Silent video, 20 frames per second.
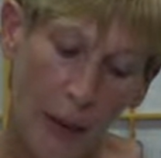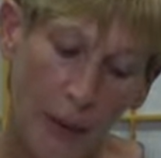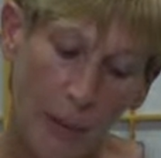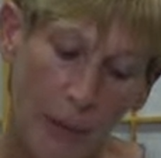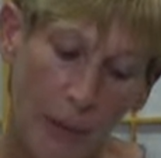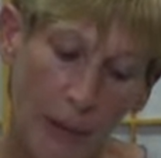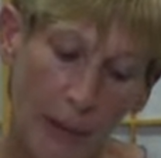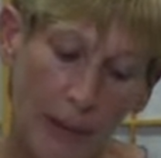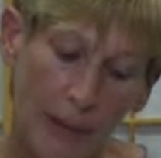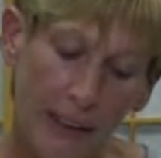
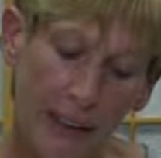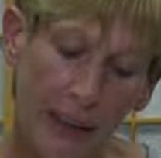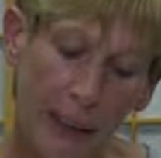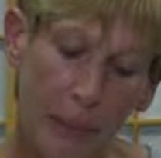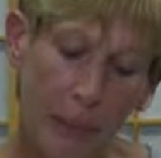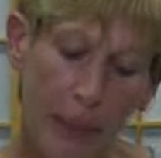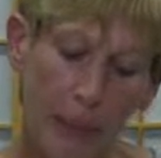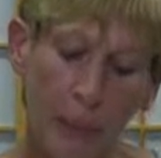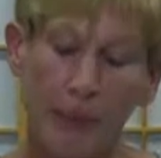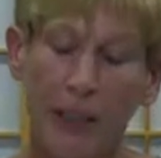Maybe they
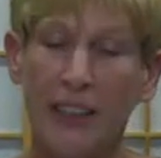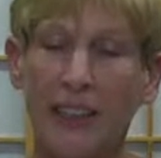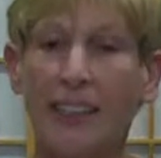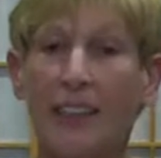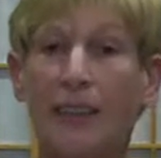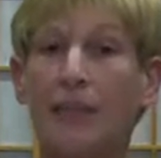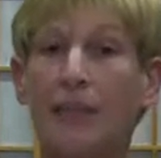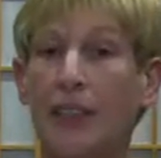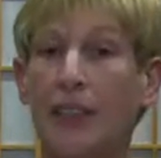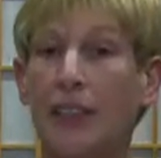may mean
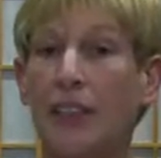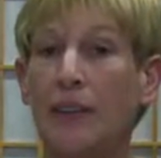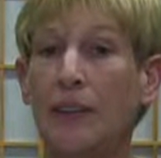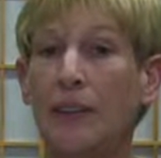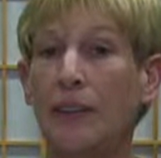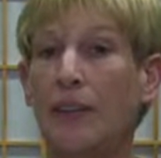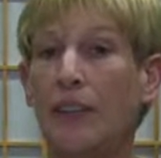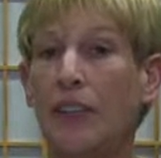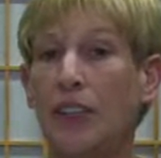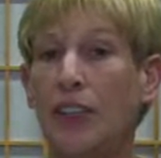something
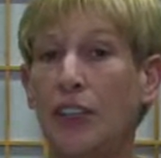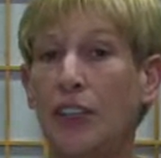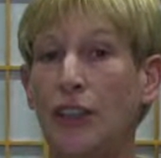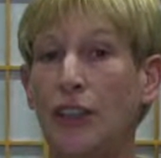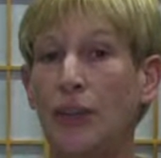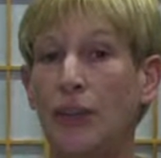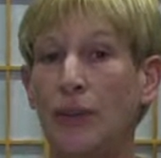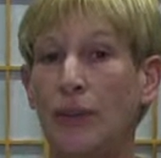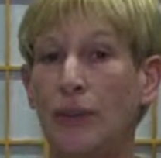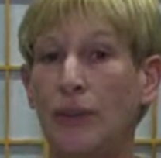different to you.
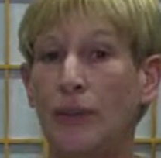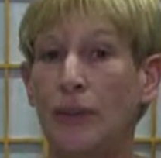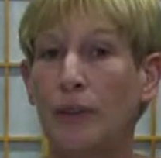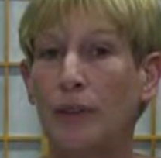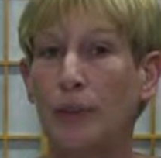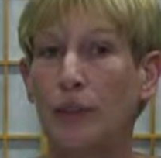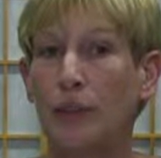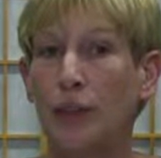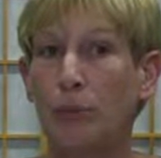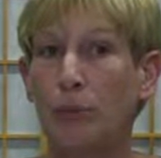
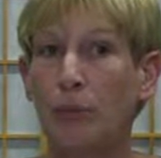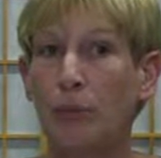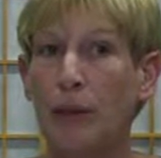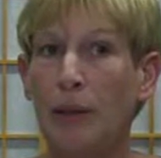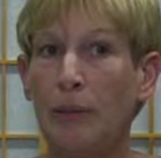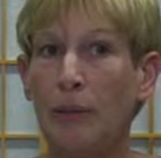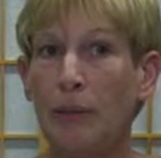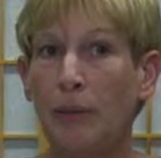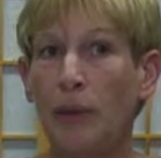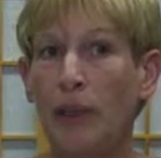
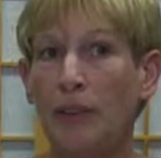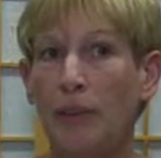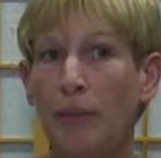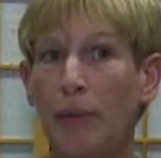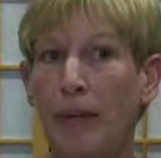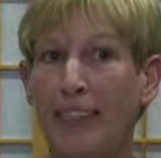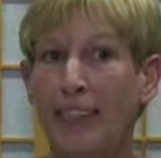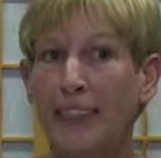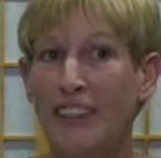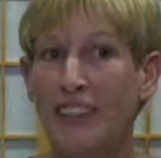Maybe one of
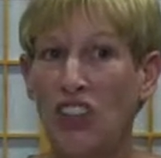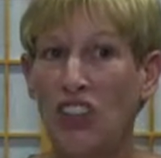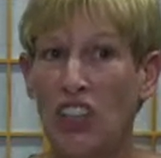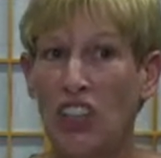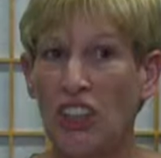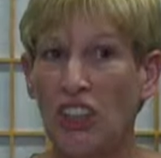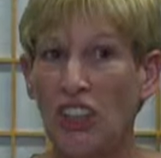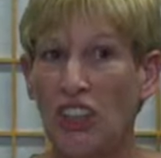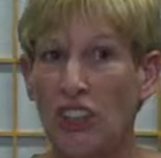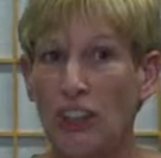my
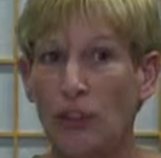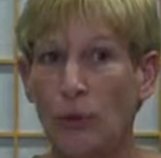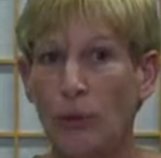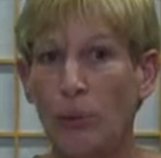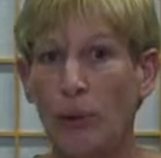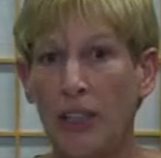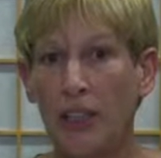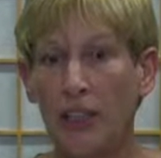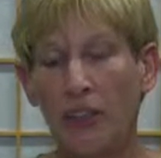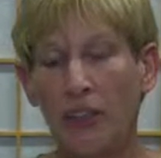suggestions will
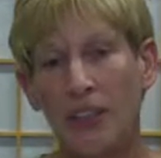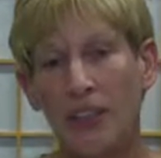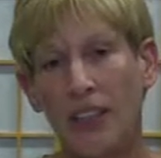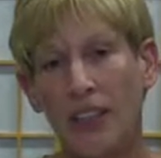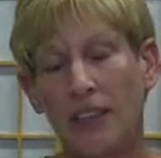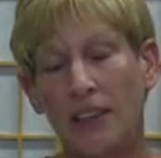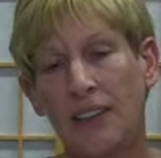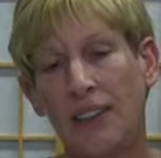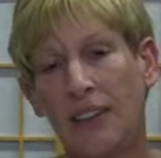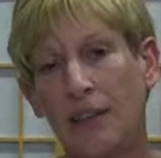make you
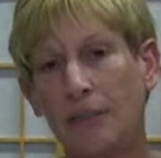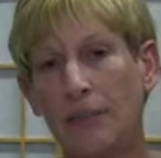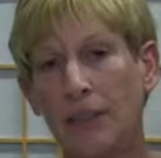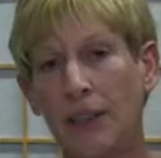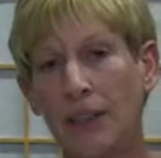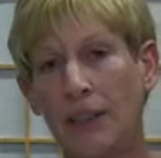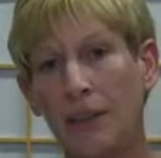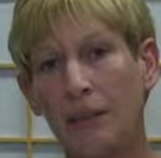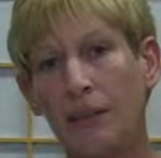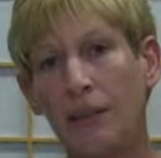think of
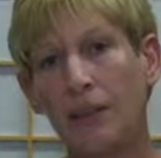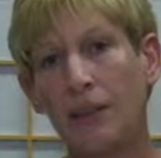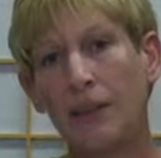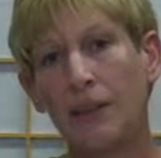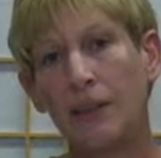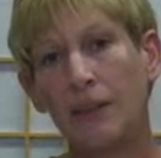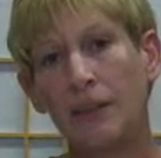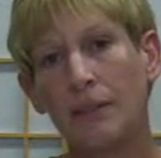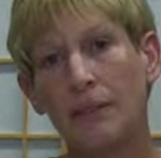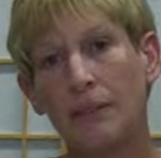something different
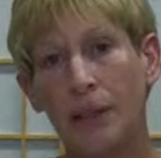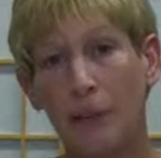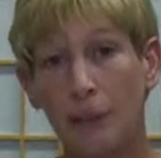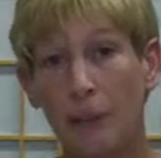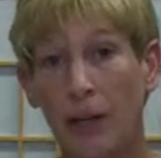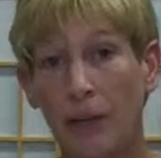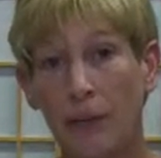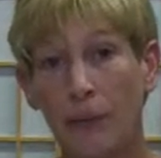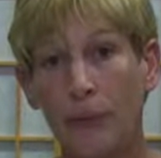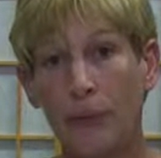that
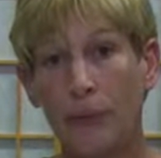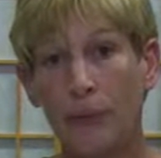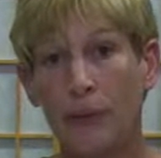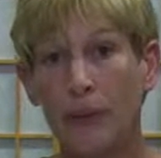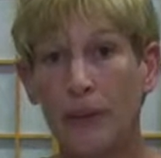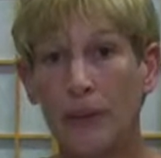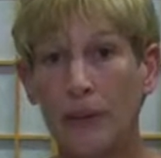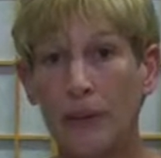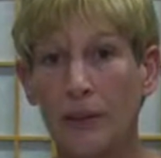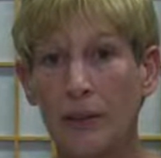might
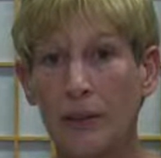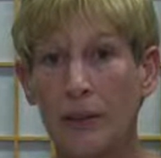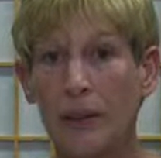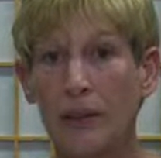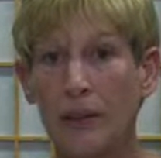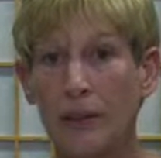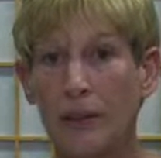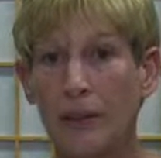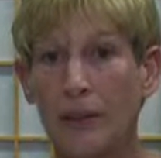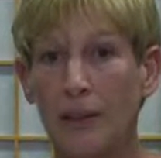work.
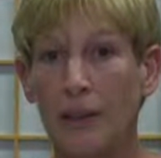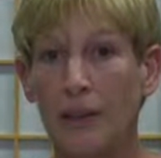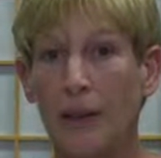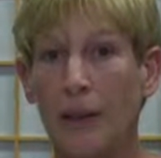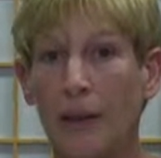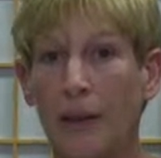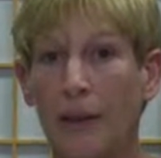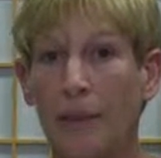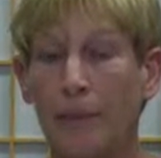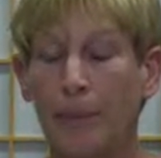
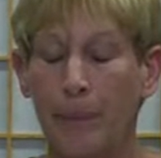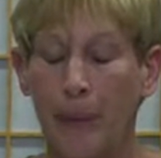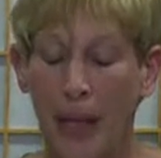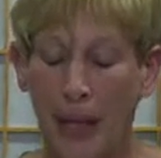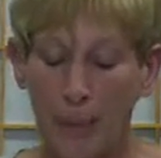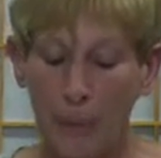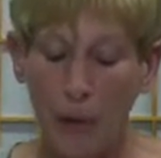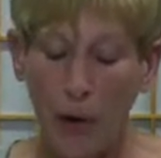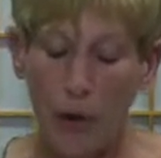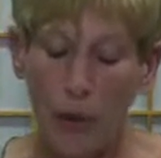
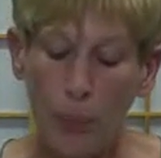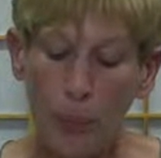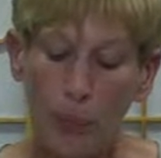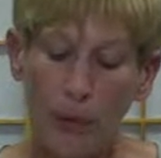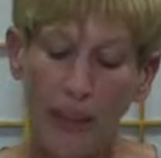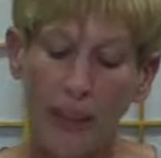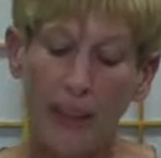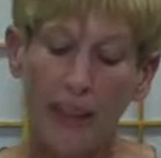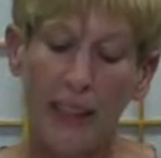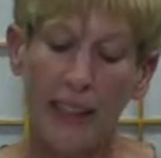I'm
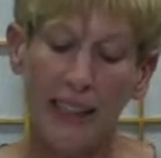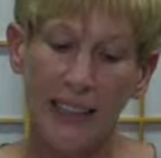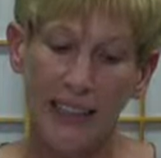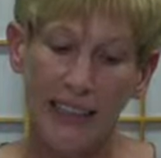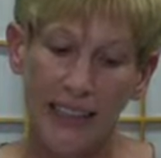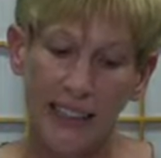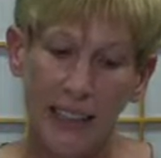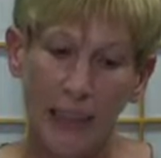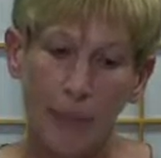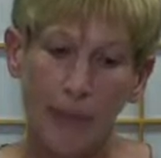hoping that
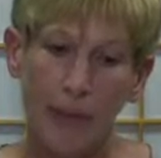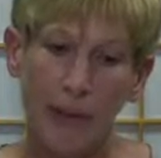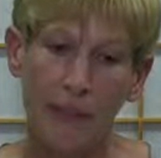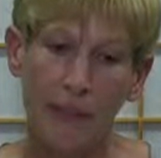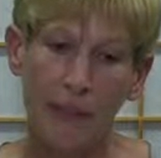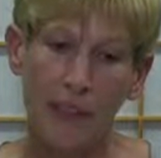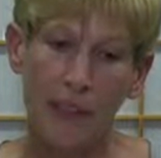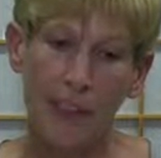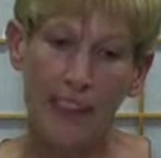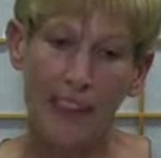some of
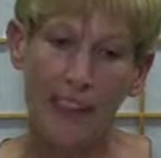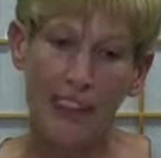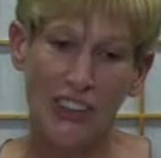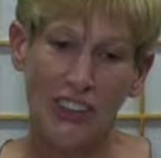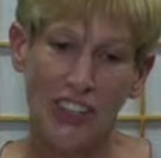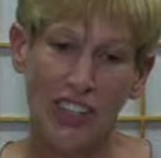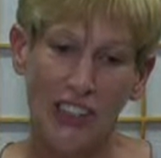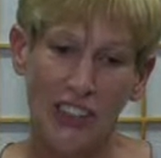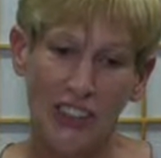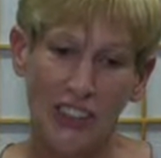these
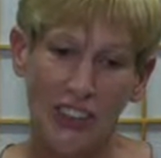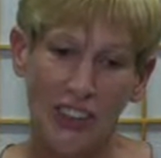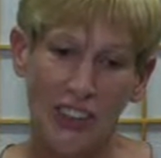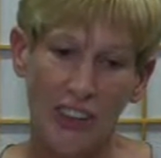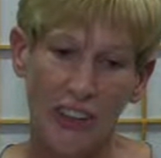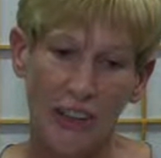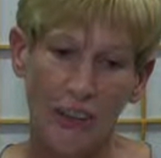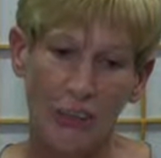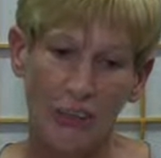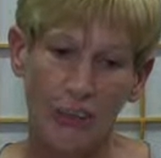
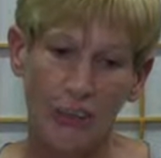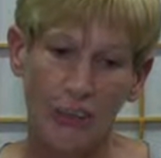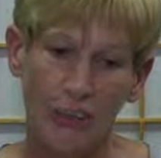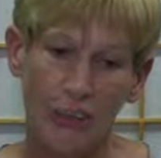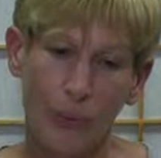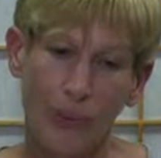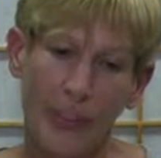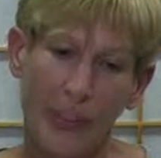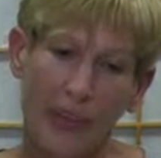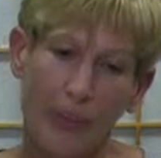suggestions
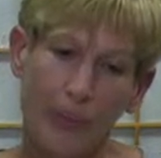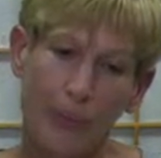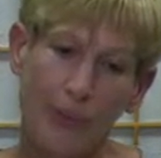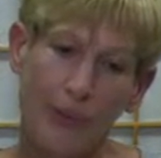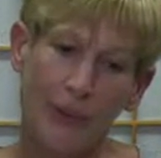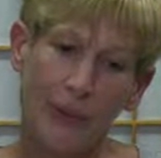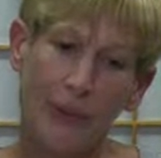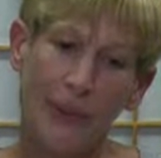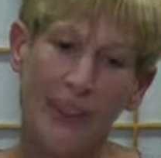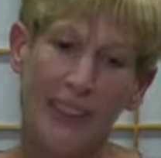will help
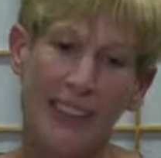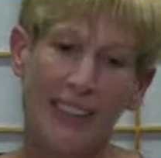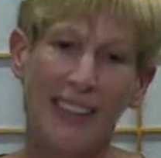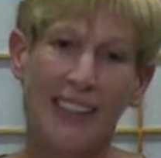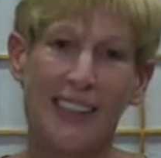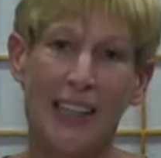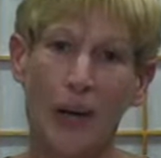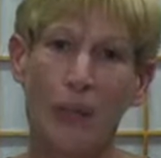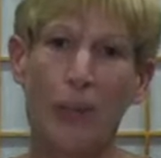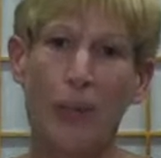you in
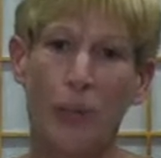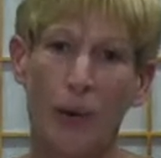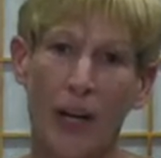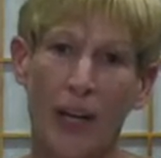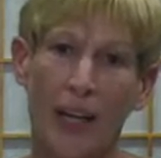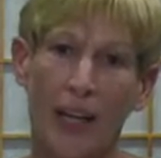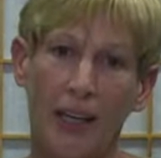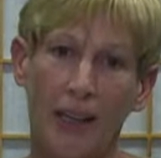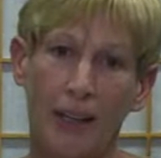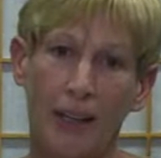some way.